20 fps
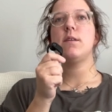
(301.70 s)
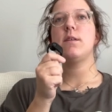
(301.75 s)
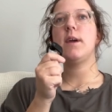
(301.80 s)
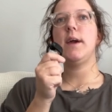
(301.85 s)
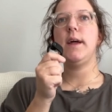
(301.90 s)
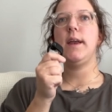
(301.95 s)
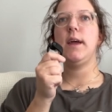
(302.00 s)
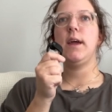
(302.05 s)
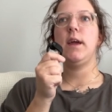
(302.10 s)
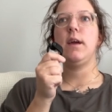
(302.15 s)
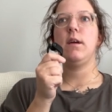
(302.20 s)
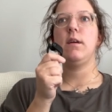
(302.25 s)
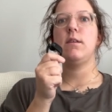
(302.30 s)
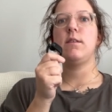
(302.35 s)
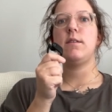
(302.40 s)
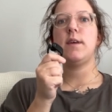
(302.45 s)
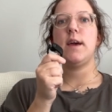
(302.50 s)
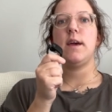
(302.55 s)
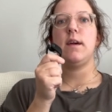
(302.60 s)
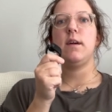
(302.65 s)
getting,
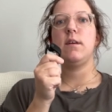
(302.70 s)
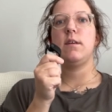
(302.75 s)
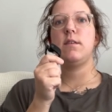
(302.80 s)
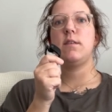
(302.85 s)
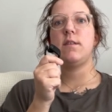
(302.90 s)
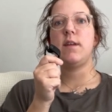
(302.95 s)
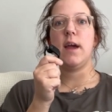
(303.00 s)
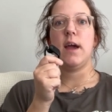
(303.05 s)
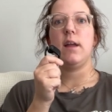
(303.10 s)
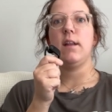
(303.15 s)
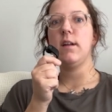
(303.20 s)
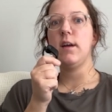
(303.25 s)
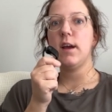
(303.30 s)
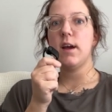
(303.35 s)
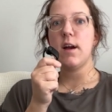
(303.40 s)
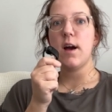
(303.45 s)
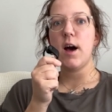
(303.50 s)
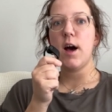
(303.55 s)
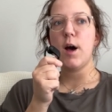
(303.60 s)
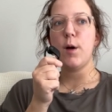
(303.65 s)
say, Stanley
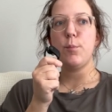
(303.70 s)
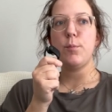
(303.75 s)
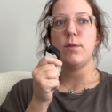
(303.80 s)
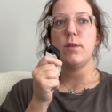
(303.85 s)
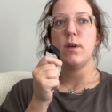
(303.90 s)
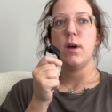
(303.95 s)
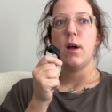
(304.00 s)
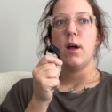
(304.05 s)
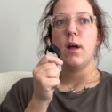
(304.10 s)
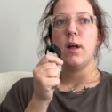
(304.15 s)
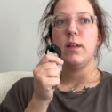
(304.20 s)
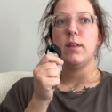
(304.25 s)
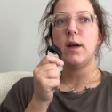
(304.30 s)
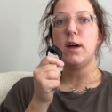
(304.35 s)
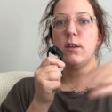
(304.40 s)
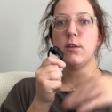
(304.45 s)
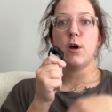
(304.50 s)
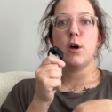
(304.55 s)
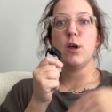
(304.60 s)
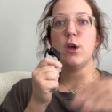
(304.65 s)
Cups,
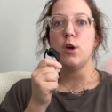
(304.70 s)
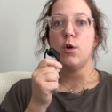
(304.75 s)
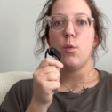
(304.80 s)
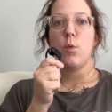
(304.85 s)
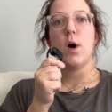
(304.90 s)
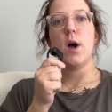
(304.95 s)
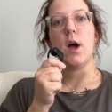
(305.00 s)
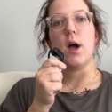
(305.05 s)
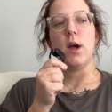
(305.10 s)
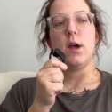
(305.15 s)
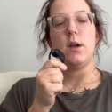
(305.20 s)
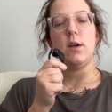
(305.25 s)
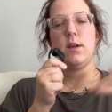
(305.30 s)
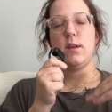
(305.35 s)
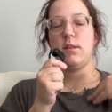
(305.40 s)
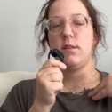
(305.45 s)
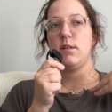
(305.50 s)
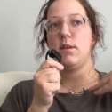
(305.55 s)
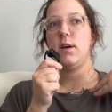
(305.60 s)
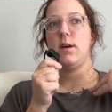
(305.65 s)
that's all you want
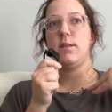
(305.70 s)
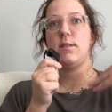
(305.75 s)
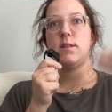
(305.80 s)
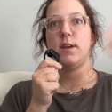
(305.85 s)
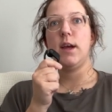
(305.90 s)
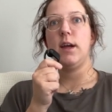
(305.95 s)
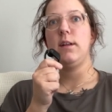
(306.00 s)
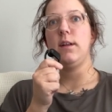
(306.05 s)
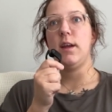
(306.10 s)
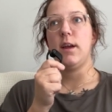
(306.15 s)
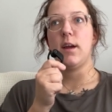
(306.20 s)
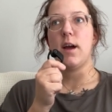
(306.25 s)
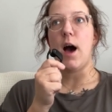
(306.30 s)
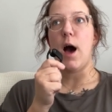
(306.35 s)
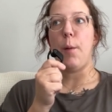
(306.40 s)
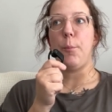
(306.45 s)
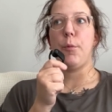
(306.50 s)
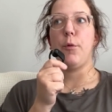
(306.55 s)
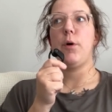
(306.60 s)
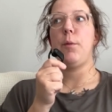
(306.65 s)
is a Stanley
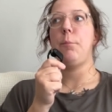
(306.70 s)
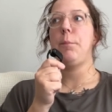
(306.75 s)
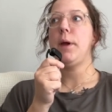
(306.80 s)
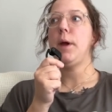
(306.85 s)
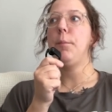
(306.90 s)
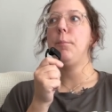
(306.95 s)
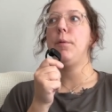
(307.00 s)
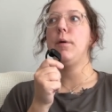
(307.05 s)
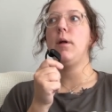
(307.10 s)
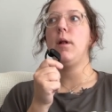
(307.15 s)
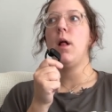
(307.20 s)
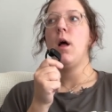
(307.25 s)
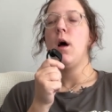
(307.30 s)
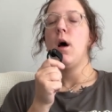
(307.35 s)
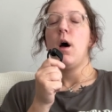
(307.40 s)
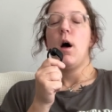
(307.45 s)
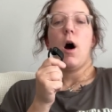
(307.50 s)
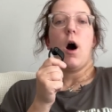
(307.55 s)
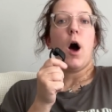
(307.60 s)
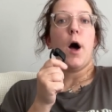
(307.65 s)
Cup. When people
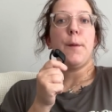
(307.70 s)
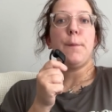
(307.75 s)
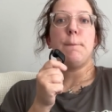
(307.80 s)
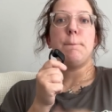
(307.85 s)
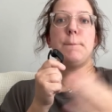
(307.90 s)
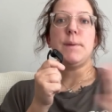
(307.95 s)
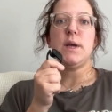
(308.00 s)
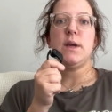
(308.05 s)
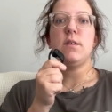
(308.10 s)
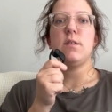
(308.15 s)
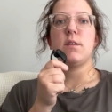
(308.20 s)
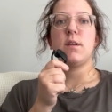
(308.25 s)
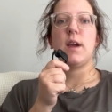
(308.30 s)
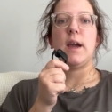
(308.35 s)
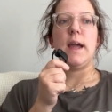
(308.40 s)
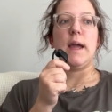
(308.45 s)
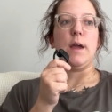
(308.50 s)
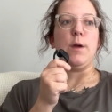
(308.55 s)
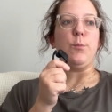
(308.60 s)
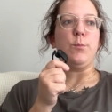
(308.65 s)
on Beast
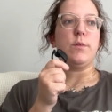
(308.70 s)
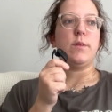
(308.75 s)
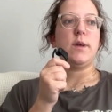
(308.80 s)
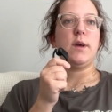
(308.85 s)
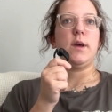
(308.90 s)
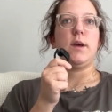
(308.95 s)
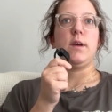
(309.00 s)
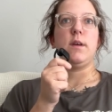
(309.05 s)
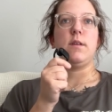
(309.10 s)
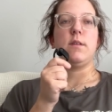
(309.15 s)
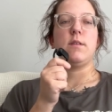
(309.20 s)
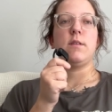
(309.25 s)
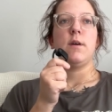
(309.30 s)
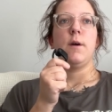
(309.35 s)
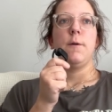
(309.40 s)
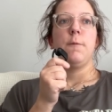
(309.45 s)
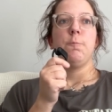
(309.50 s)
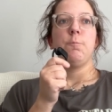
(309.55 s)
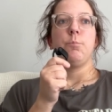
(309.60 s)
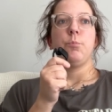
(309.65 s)
Games is
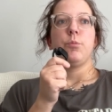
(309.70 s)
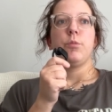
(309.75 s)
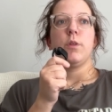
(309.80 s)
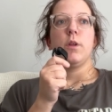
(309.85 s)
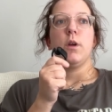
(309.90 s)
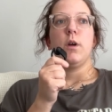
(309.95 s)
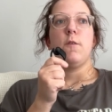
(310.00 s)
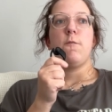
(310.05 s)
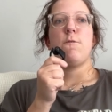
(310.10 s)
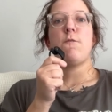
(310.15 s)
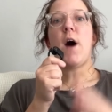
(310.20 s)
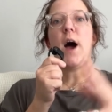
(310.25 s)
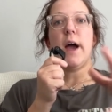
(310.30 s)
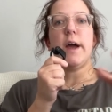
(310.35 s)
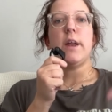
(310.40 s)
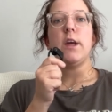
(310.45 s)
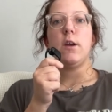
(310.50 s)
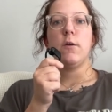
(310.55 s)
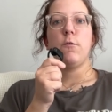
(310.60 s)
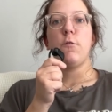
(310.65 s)

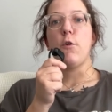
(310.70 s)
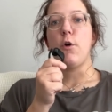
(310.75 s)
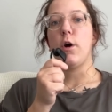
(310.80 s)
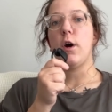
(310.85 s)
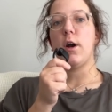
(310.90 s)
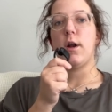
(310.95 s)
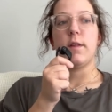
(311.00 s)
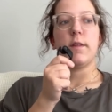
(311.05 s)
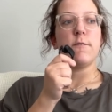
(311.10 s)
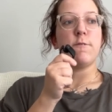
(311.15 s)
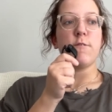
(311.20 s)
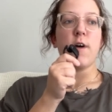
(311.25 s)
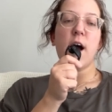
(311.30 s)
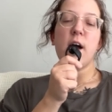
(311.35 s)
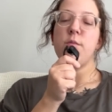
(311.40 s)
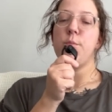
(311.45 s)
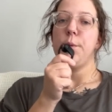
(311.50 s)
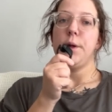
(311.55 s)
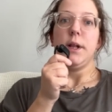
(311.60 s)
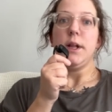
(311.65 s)
fighting for the
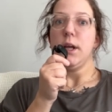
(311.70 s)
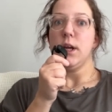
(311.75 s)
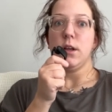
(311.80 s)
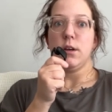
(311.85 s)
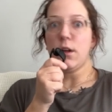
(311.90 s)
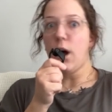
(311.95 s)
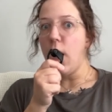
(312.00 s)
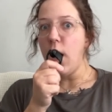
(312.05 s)
$5 million,